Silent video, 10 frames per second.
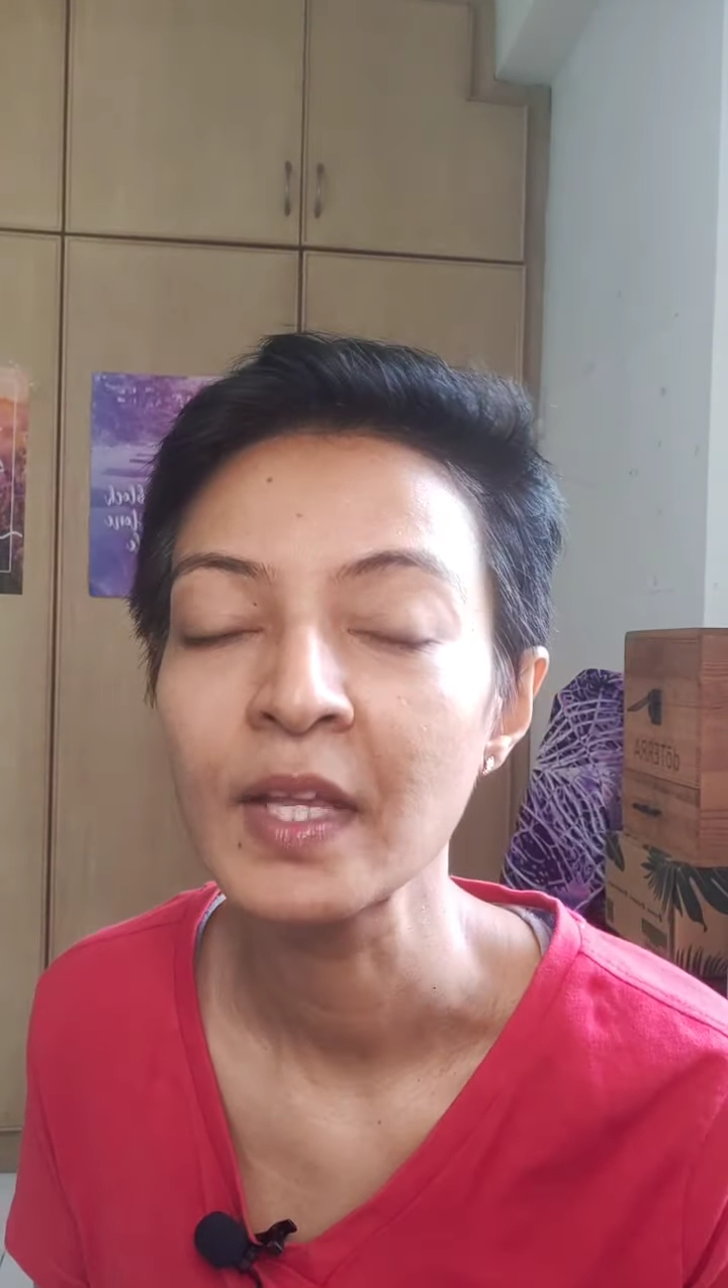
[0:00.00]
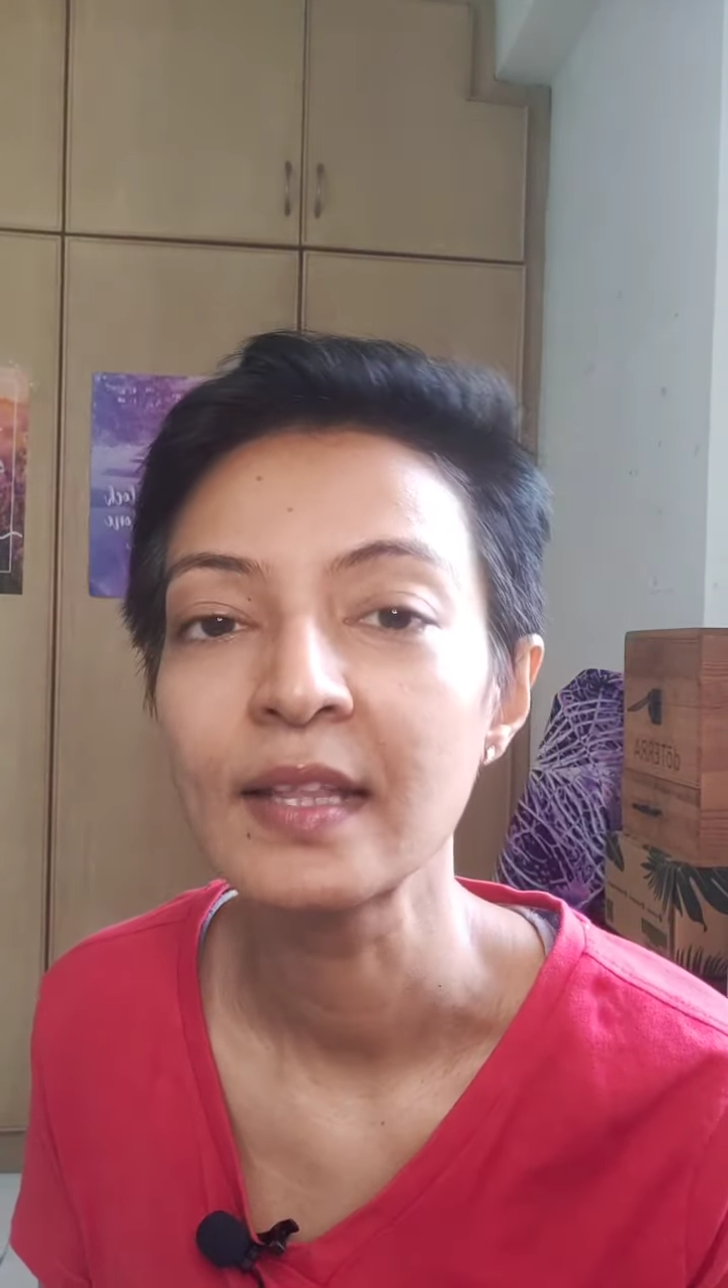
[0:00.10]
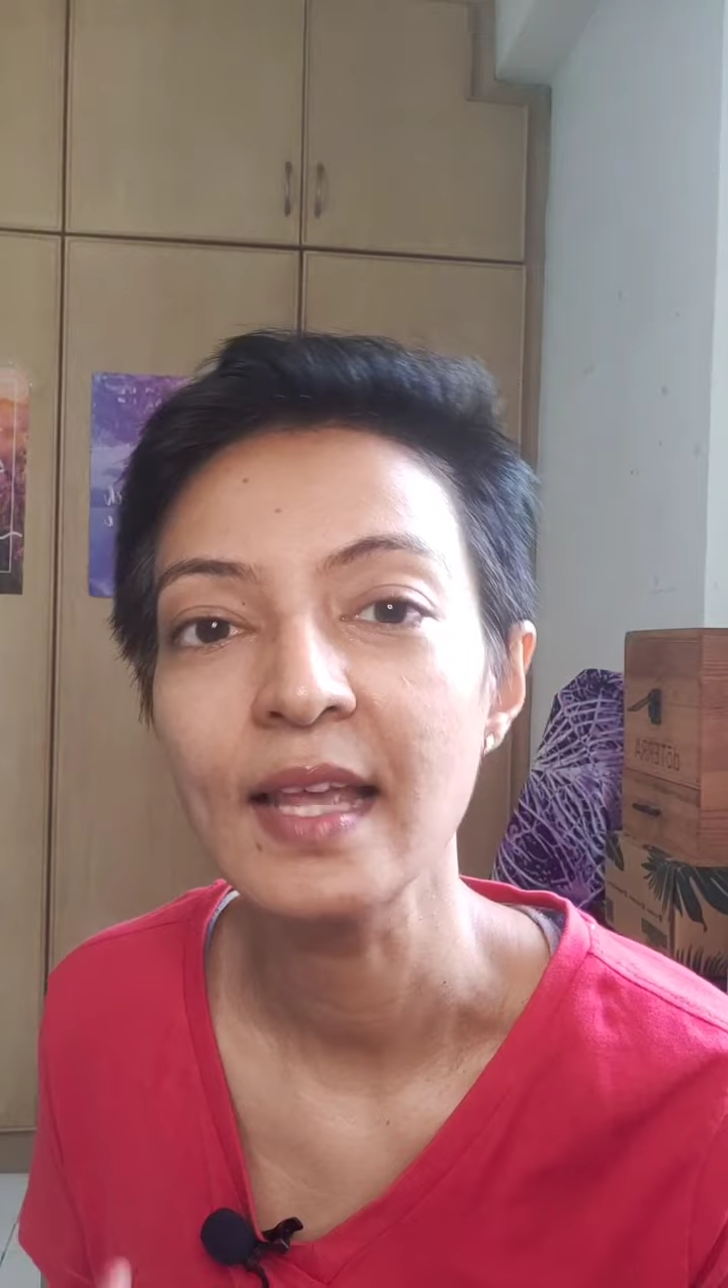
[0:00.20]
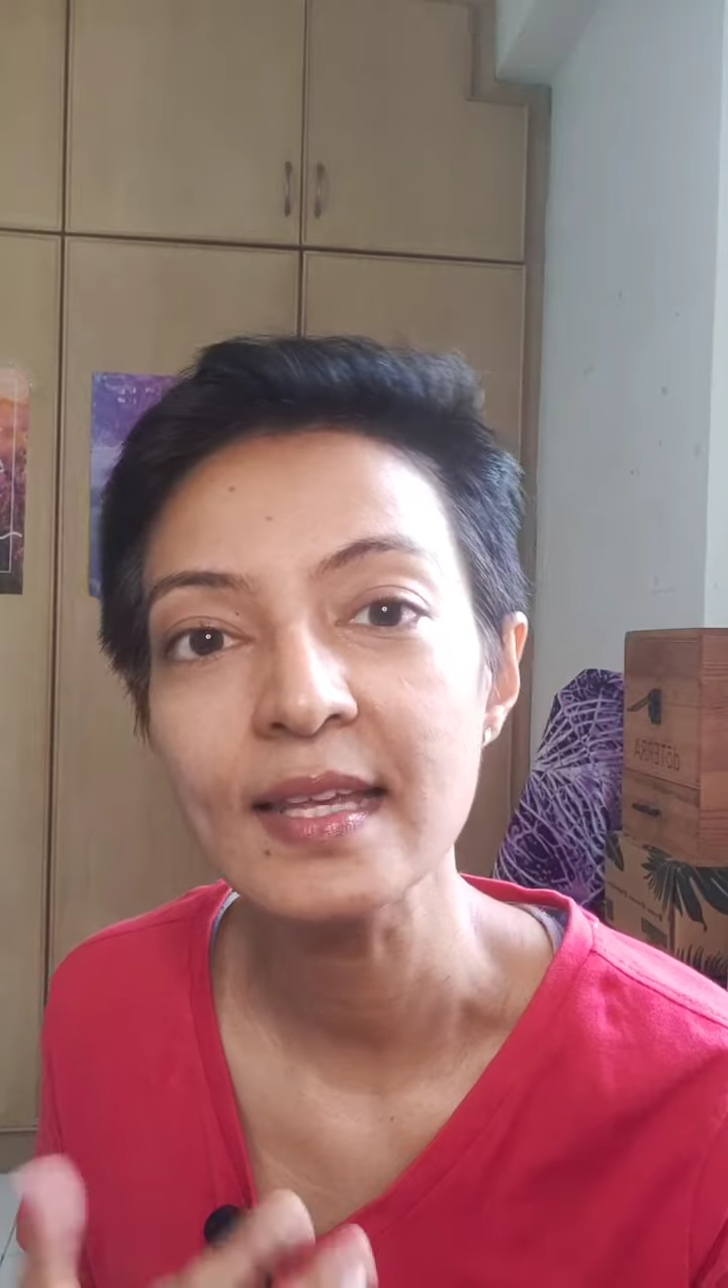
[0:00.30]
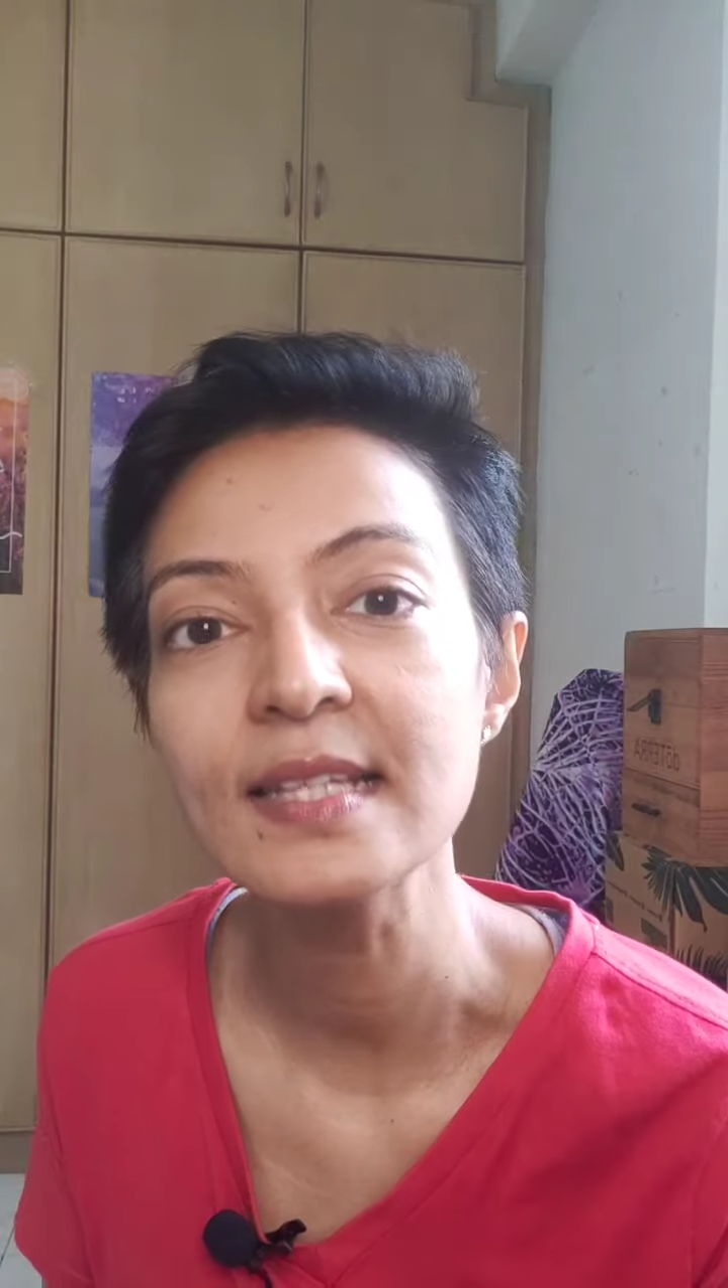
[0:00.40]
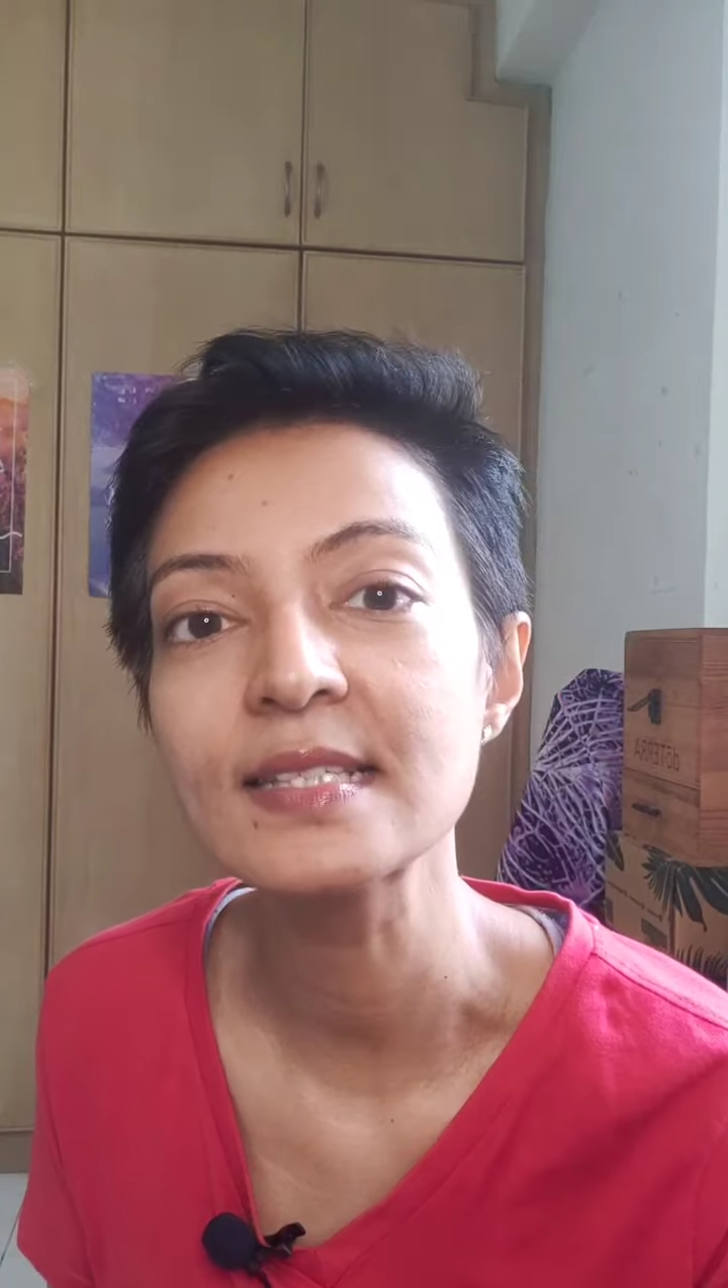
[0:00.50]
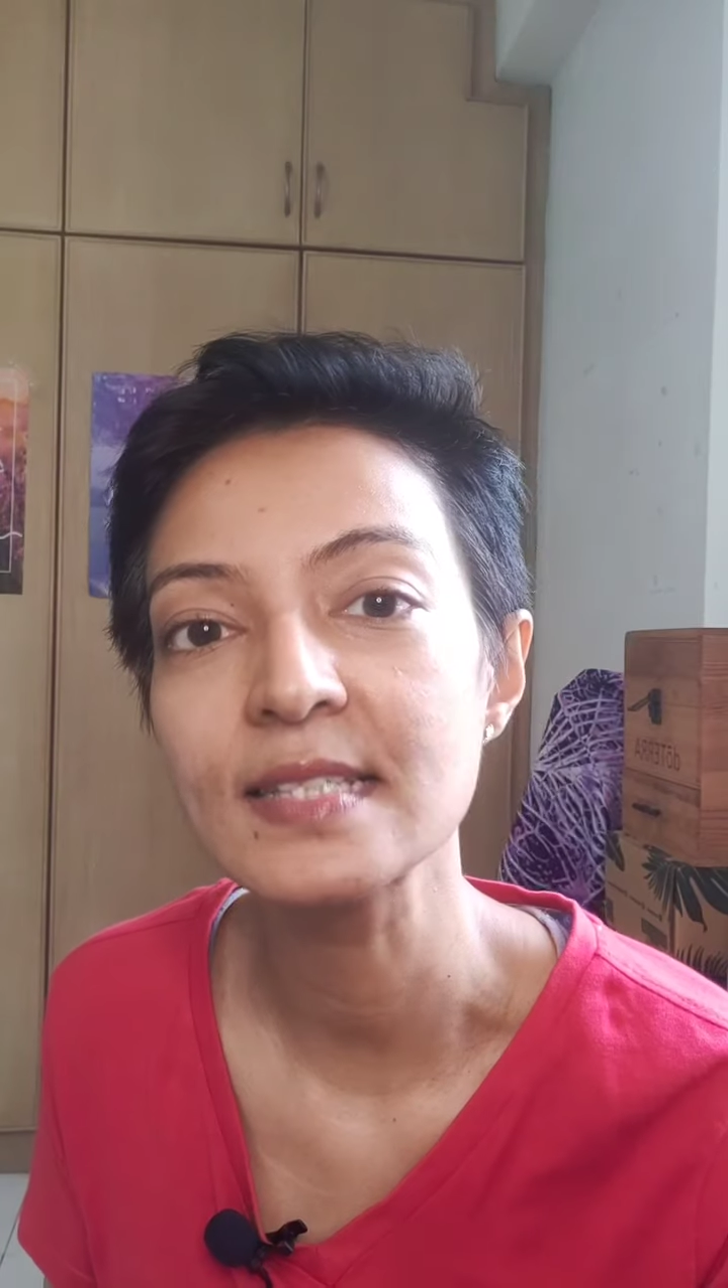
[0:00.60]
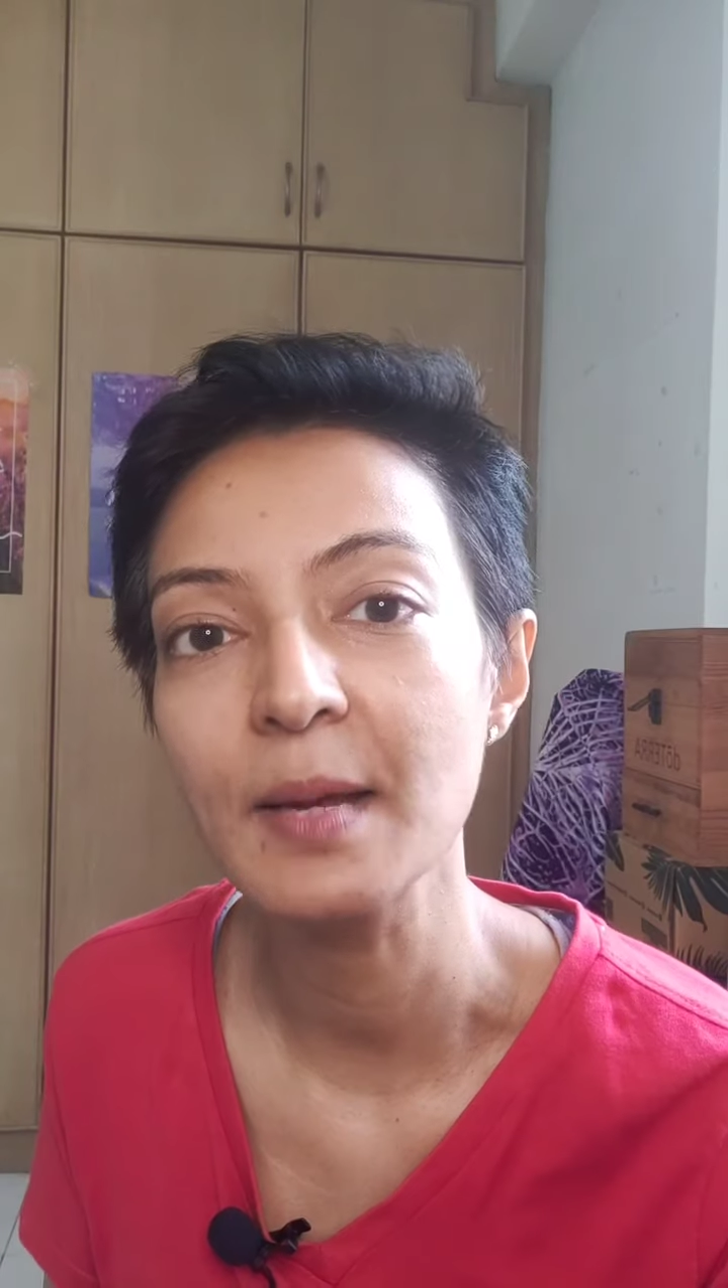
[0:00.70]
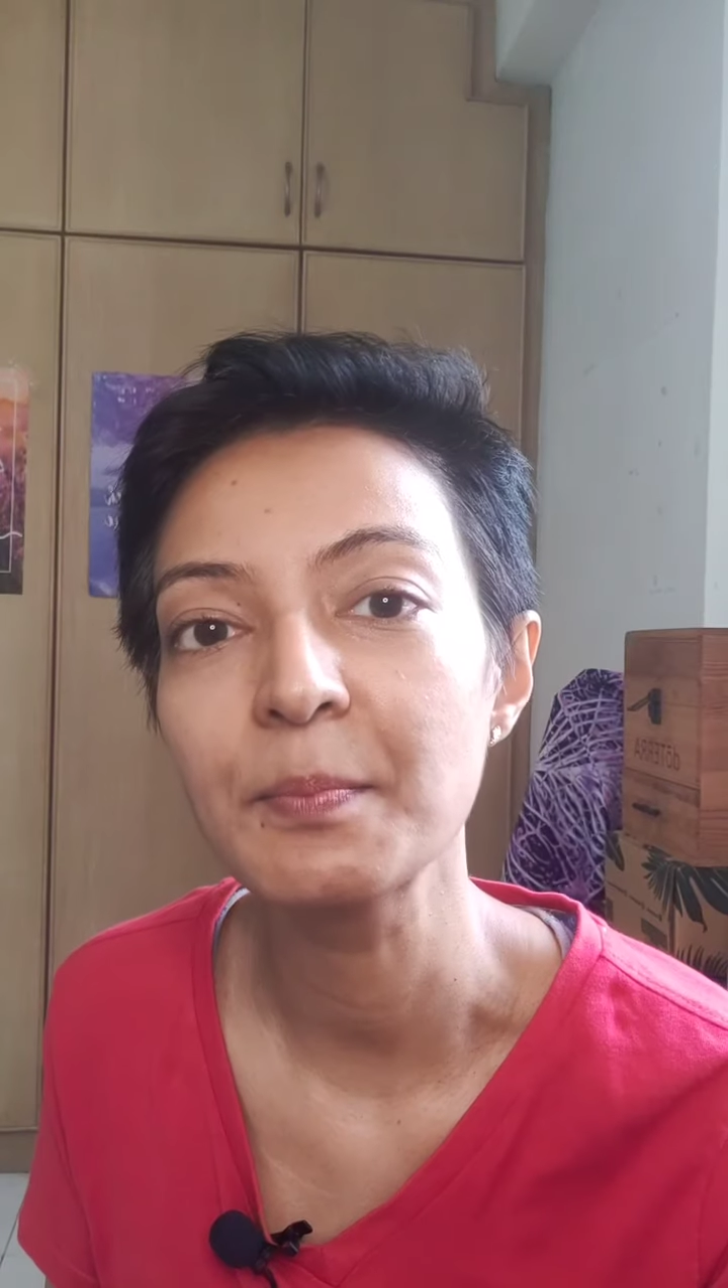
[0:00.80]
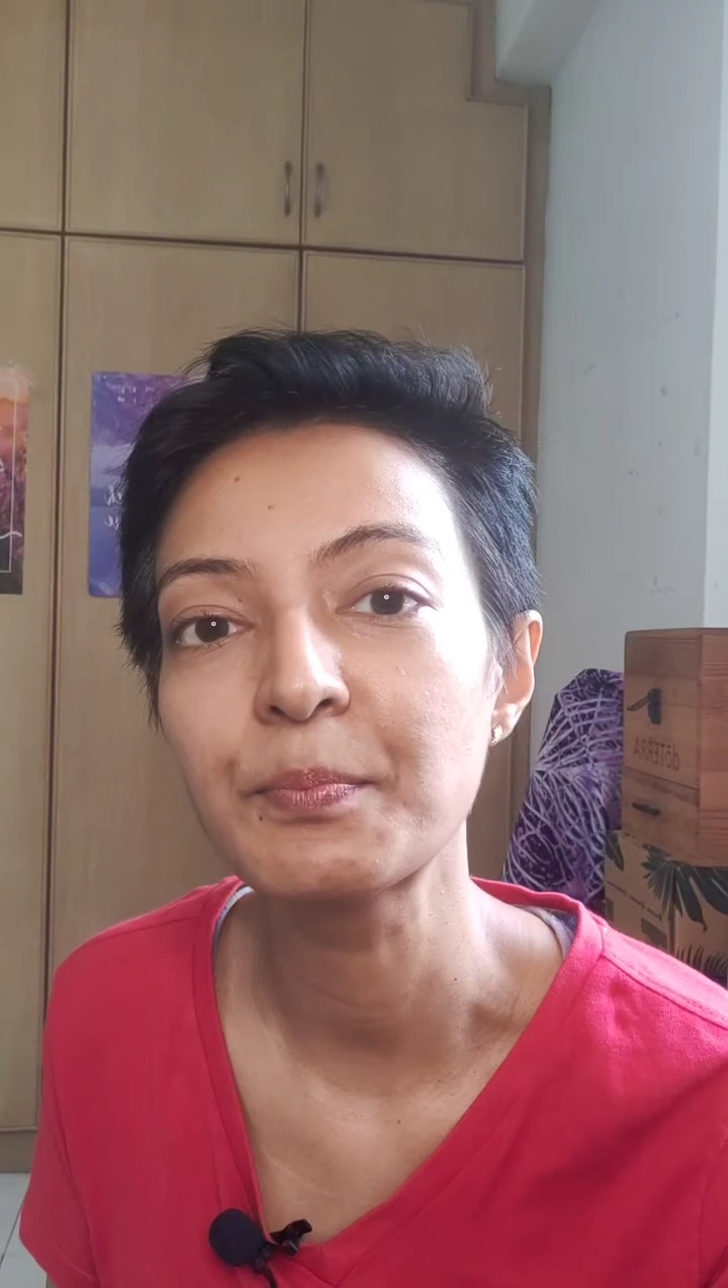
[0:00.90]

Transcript: there is some